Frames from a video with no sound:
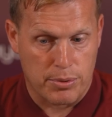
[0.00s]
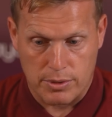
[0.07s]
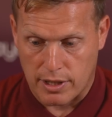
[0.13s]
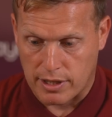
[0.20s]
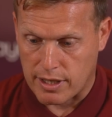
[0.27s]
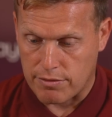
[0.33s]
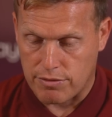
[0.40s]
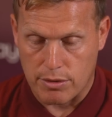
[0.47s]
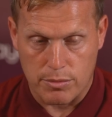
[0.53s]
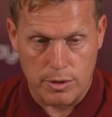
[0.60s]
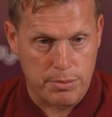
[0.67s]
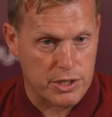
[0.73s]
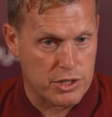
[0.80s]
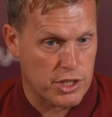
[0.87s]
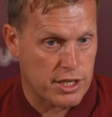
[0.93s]
I gave them the
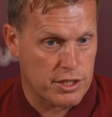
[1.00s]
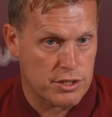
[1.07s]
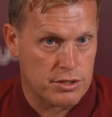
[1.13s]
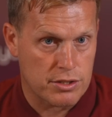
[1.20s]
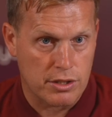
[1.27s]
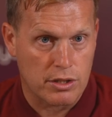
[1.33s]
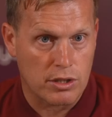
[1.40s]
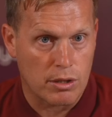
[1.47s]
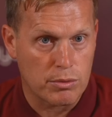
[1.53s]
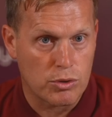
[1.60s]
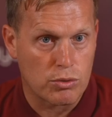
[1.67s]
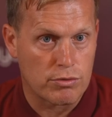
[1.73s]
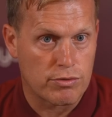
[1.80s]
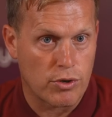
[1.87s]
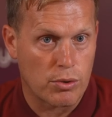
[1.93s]
projections of the club
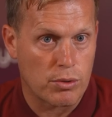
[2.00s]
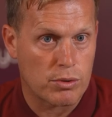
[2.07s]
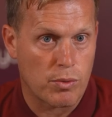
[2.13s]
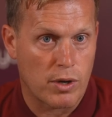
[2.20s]
going forward,